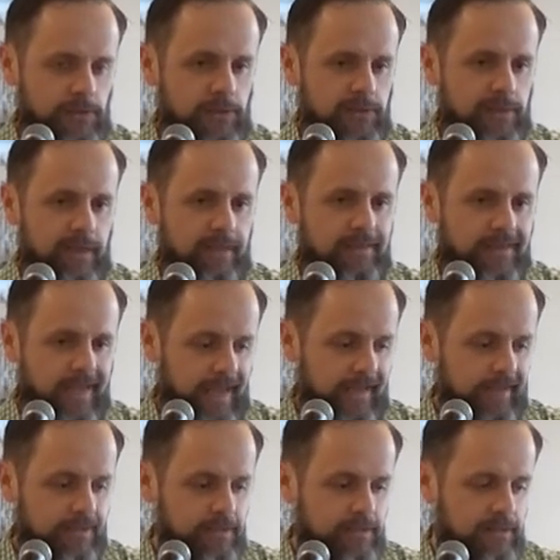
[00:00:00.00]
So it's the
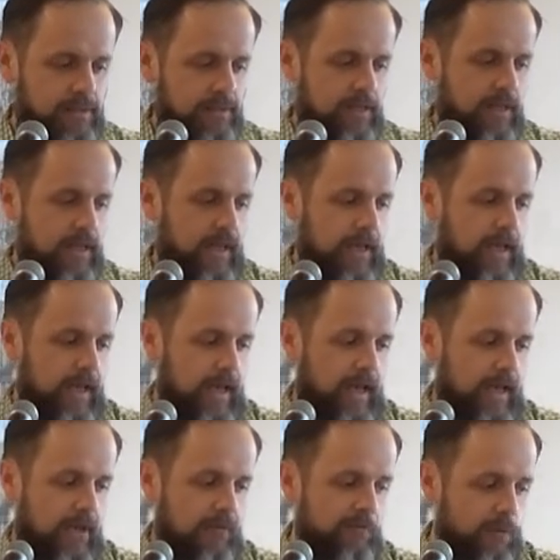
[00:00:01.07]
intense
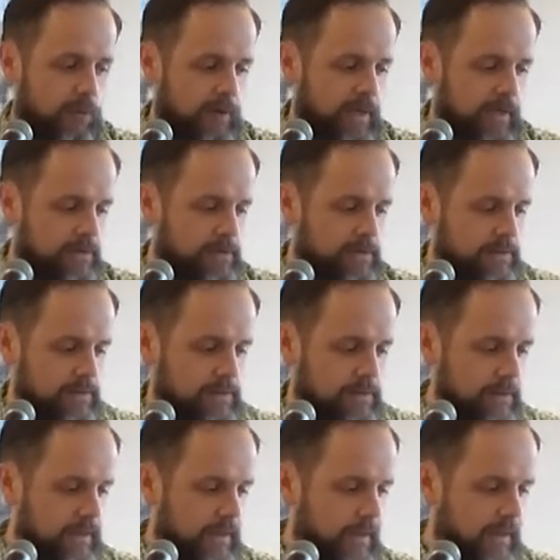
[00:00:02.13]
focus.
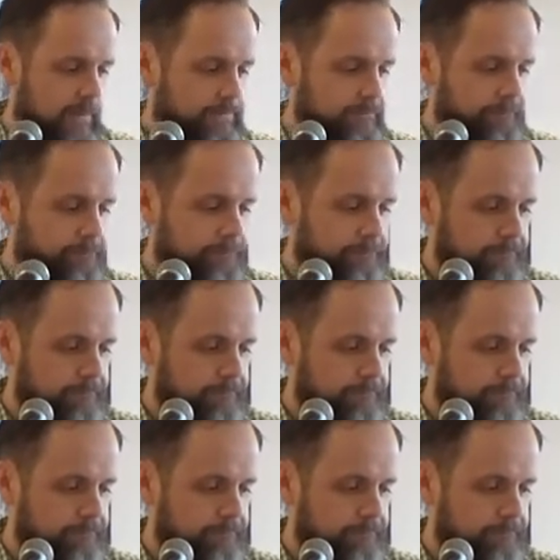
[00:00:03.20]
Um,